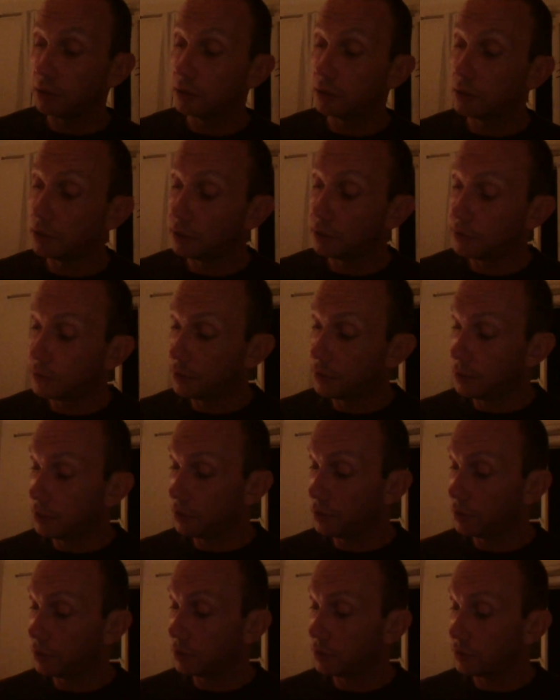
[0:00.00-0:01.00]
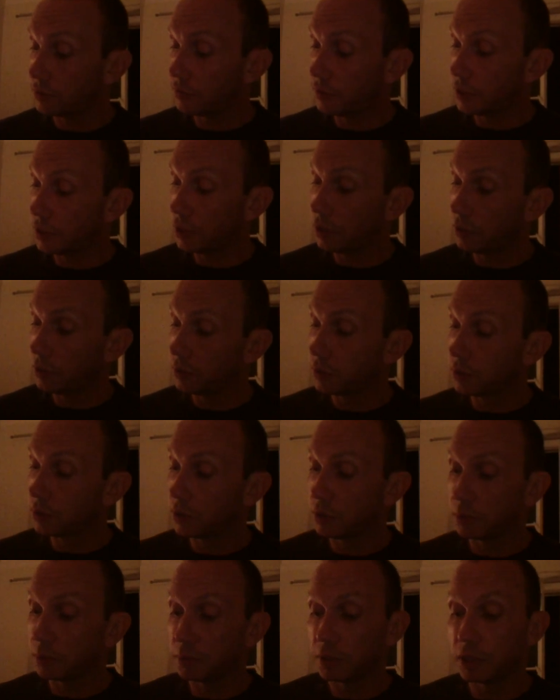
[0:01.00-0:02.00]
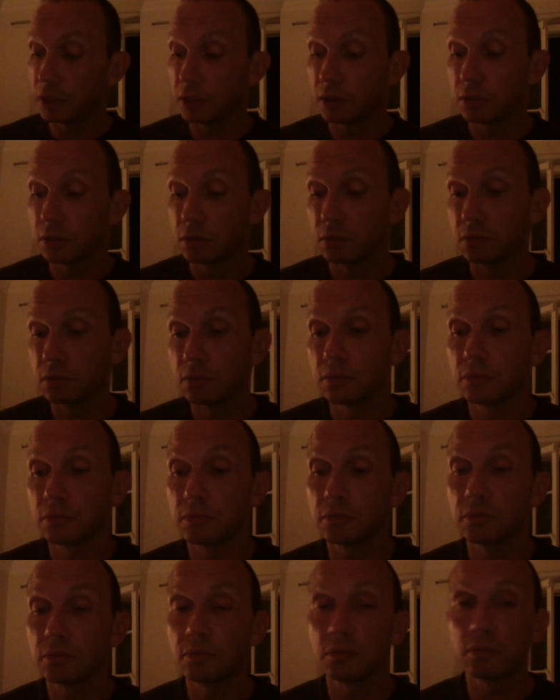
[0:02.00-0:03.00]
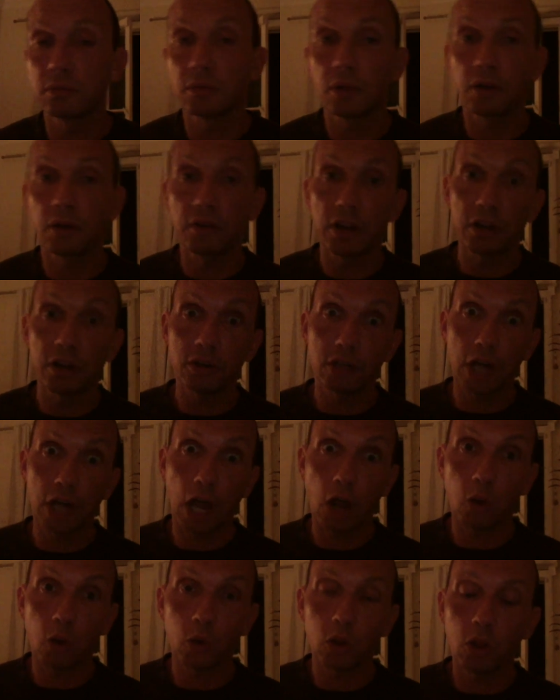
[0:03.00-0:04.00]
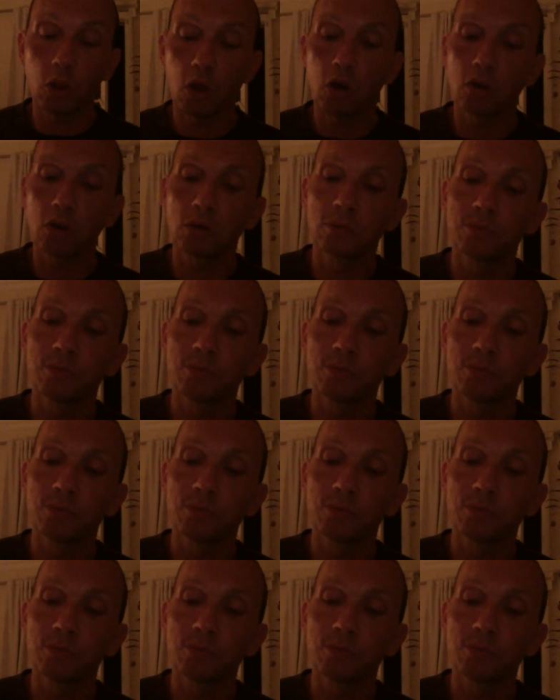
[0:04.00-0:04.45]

can see that this video is going to be around an hour long.